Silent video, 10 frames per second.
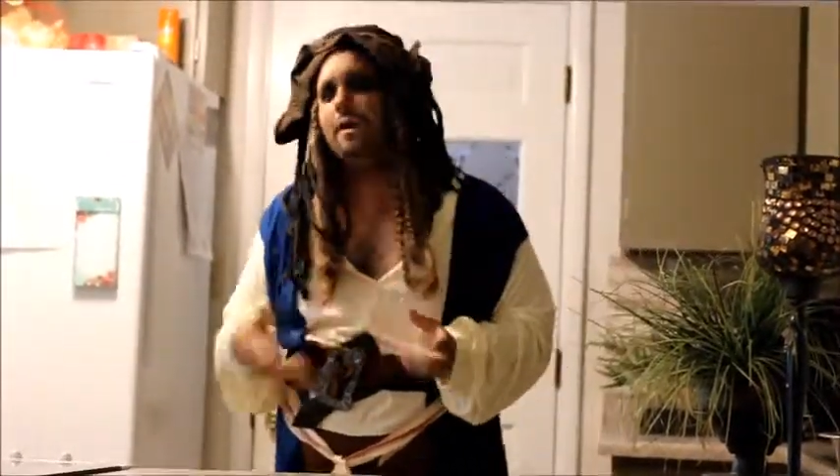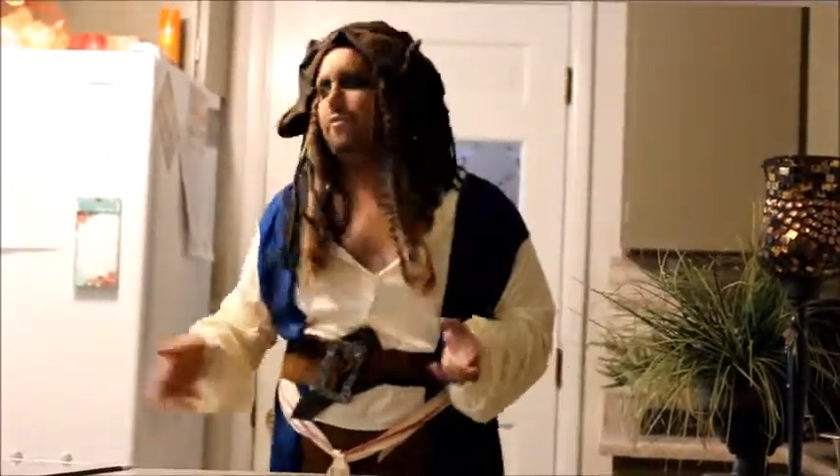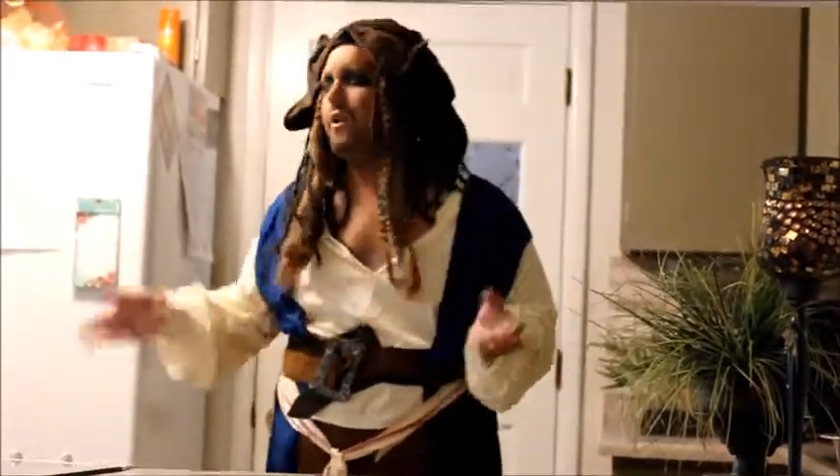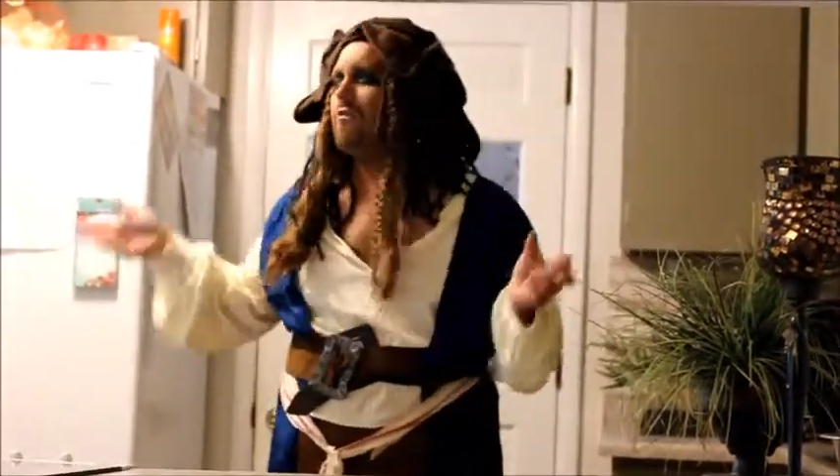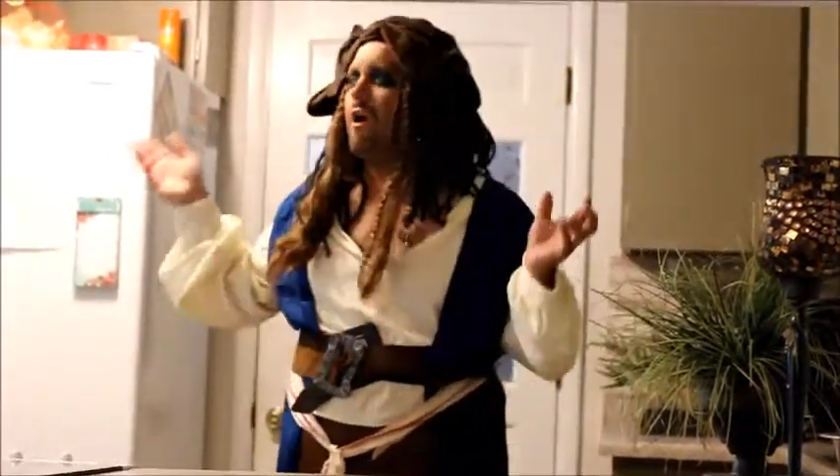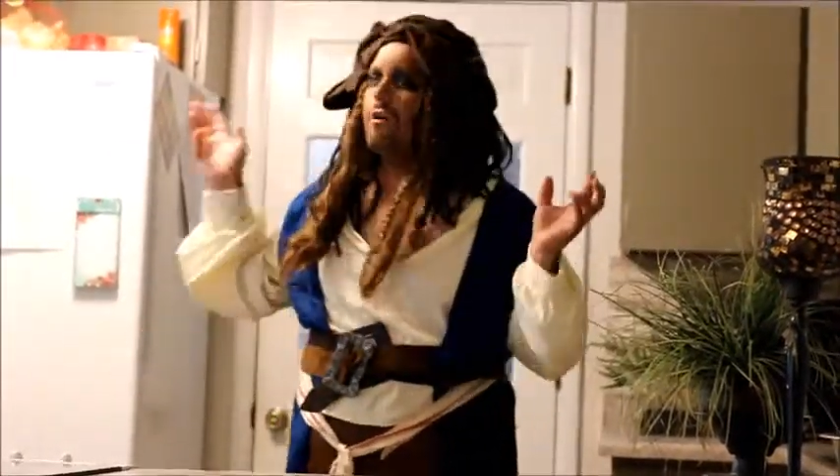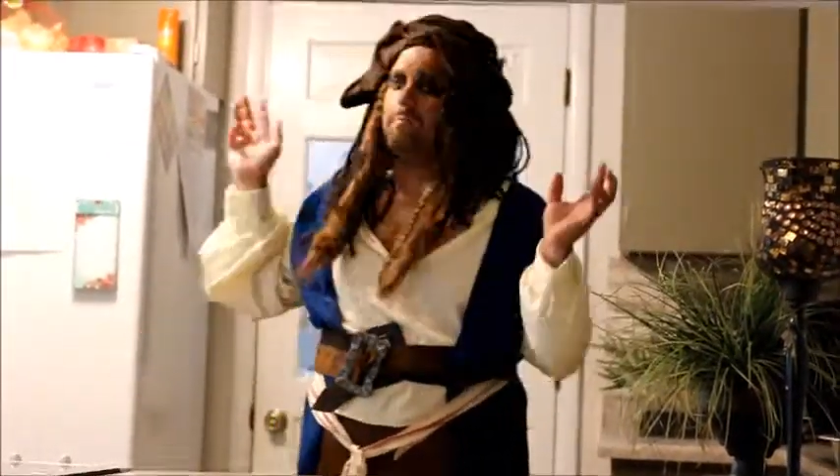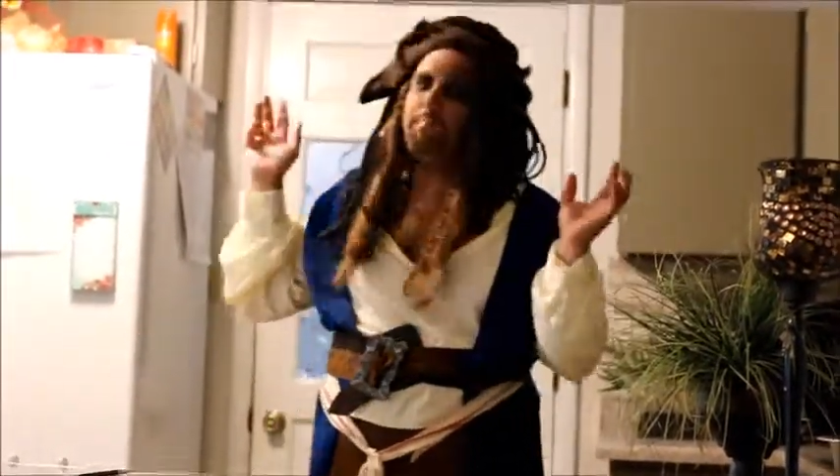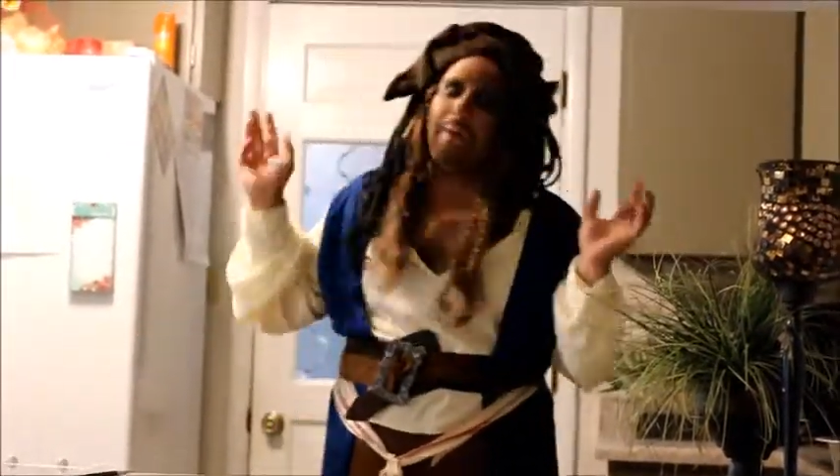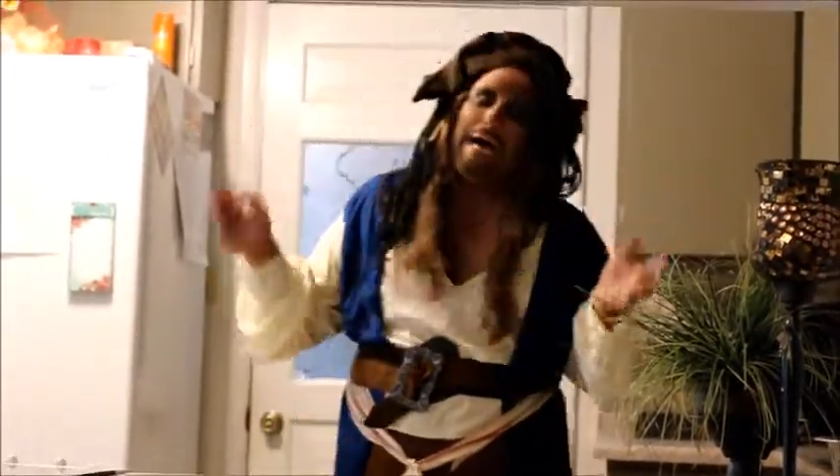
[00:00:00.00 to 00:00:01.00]
there
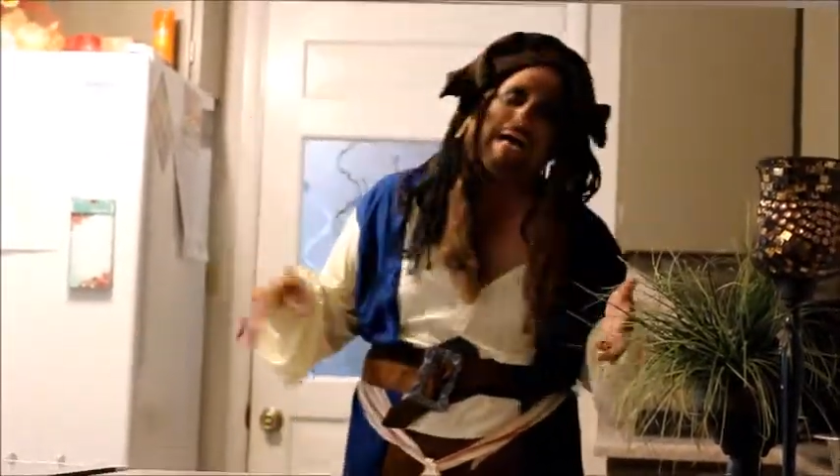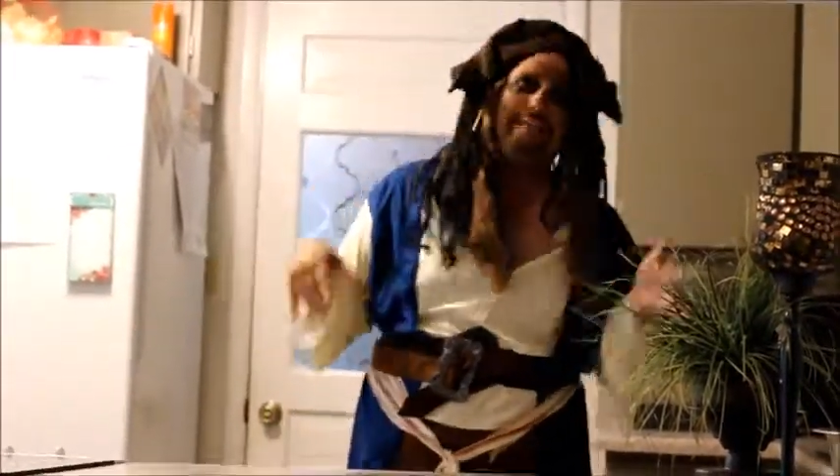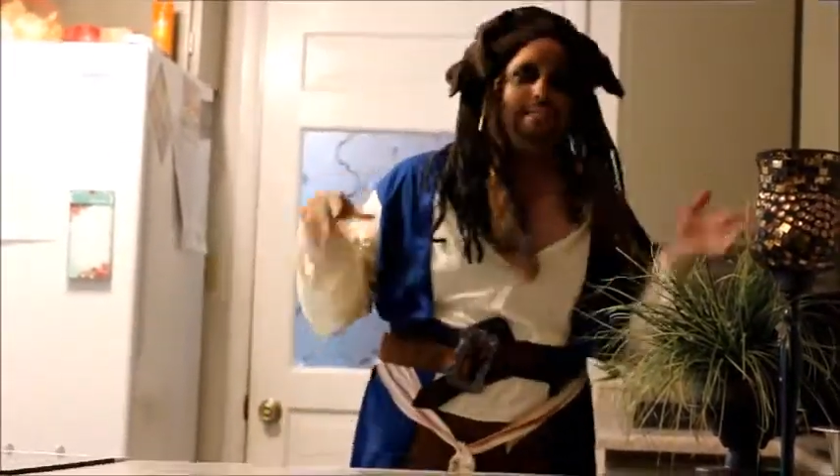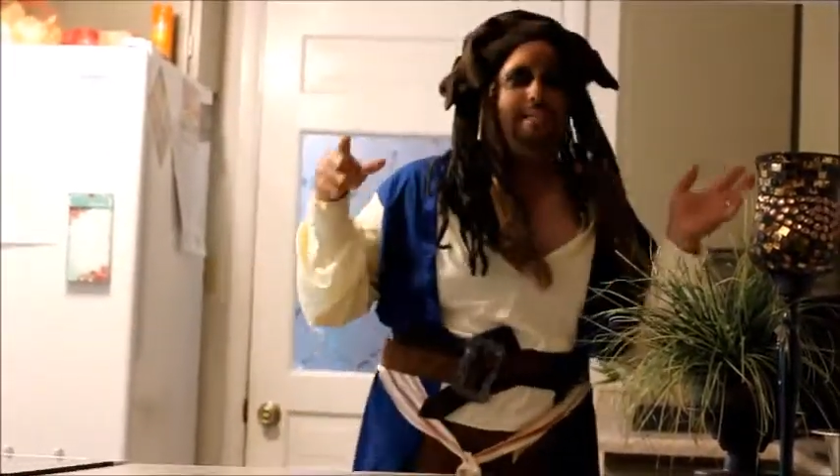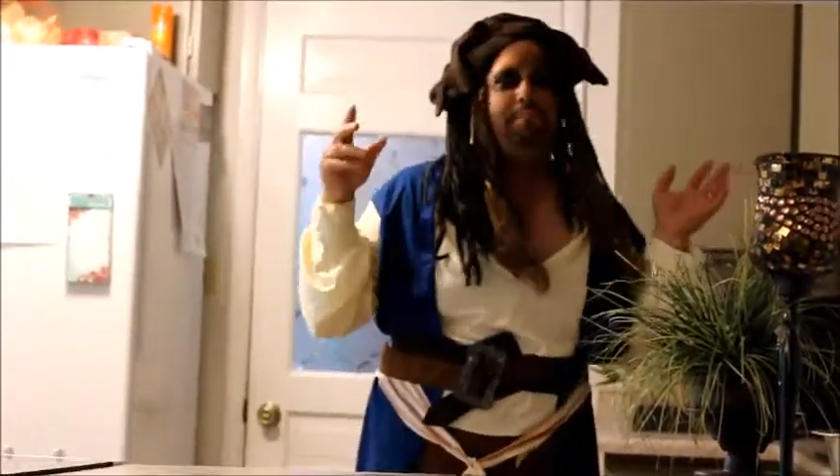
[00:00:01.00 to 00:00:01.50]
are pots